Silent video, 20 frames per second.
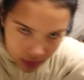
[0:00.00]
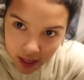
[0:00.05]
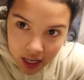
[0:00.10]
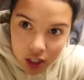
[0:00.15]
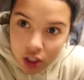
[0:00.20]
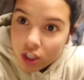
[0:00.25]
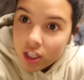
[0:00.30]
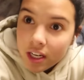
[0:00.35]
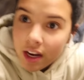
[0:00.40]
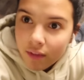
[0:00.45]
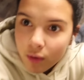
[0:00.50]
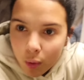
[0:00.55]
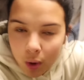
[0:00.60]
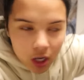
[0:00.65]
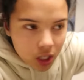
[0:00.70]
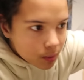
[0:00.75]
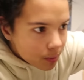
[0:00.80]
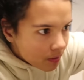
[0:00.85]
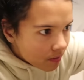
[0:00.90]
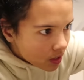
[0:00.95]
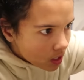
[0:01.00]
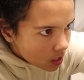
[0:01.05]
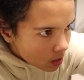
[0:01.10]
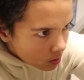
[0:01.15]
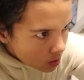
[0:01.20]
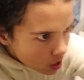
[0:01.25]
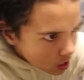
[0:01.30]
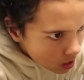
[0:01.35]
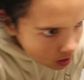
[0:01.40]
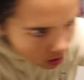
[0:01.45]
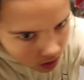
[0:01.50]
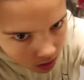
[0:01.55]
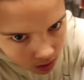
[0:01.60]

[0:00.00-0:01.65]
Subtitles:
They actually never watch my videos.